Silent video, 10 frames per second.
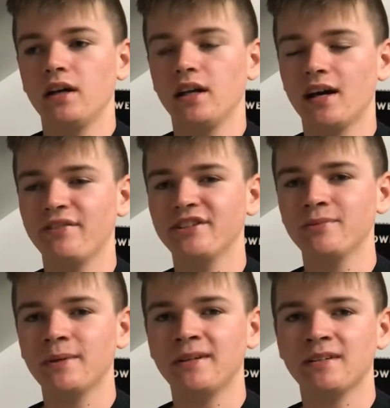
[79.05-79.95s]
And I've
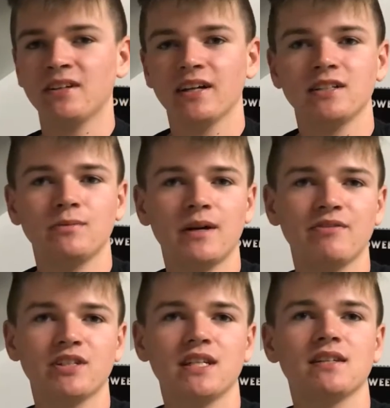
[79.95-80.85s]
just been collecting them
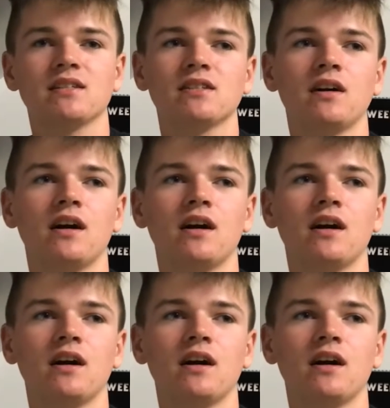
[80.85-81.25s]
ever since.